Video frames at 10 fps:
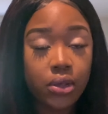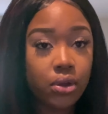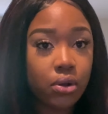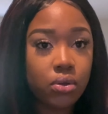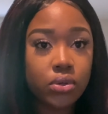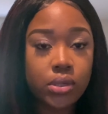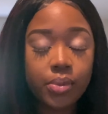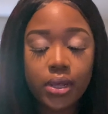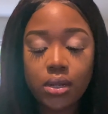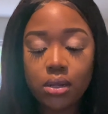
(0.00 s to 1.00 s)
your clothes a
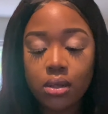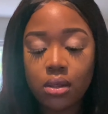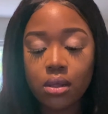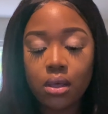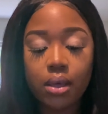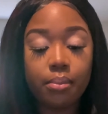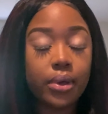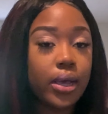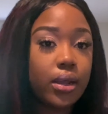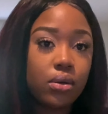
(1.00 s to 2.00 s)
bit,
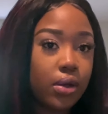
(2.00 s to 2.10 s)
but I don't have